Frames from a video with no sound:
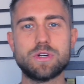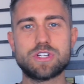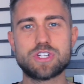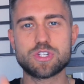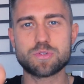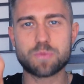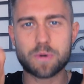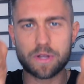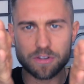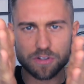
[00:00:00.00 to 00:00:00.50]
which
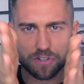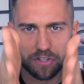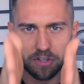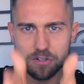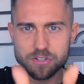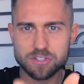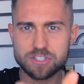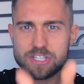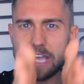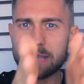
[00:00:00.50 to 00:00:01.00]
is where there's
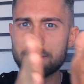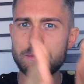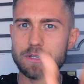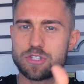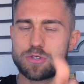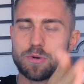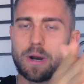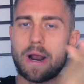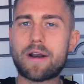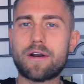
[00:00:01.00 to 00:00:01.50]
little
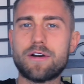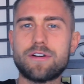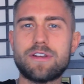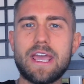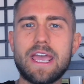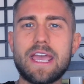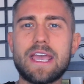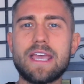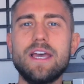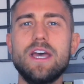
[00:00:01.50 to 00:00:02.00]
segments throughout our
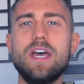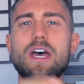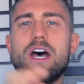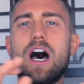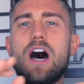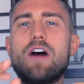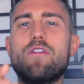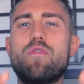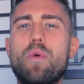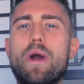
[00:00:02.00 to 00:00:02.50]
day
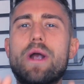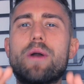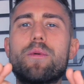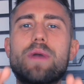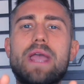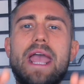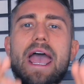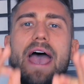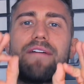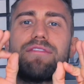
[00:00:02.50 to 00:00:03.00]
of where
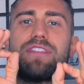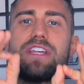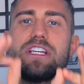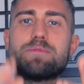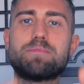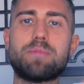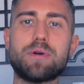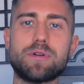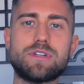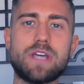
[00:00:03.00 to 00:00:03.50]
we have
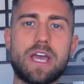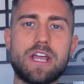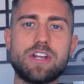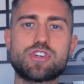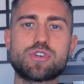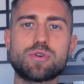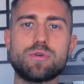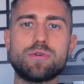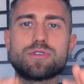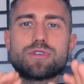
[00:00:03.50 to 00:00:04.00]
these
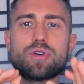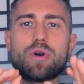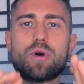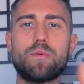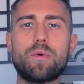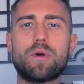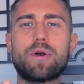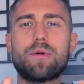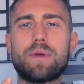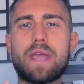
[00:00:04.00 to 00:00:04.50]
potentials
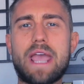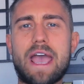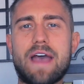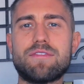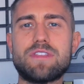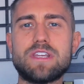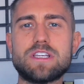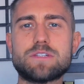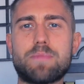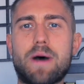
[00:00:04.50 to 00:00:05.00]
or where we
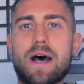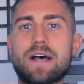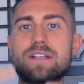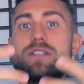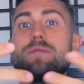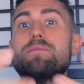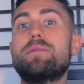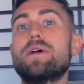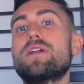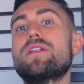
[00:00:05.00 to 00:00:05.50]
have these
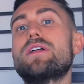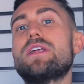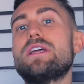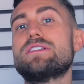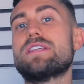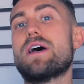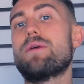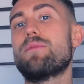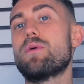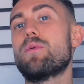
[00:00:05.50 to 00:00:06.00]

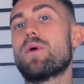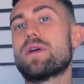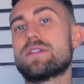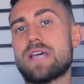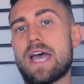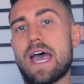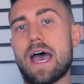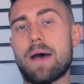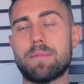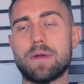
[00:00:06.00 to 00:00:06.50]
possibilities that we want
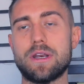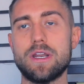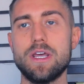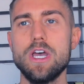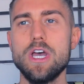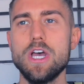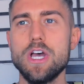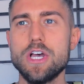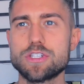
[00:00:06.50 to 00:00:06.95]
to happen.